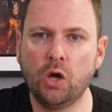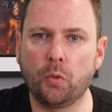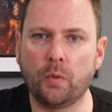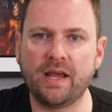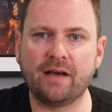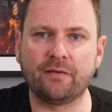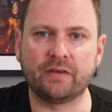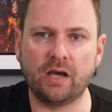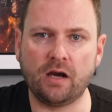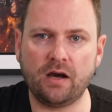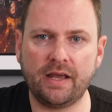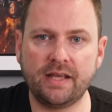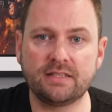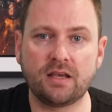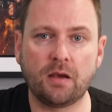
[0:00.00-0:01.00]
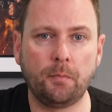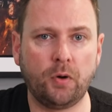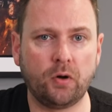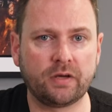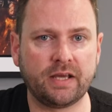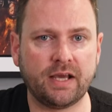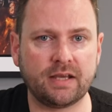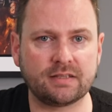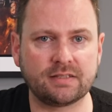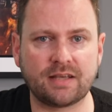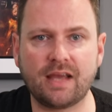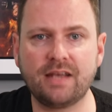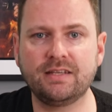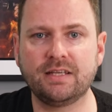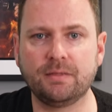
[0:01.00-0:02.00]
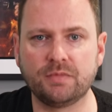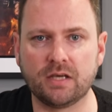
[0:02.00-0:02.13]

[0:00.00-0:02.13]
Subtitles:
We have guides, podcasts, and deep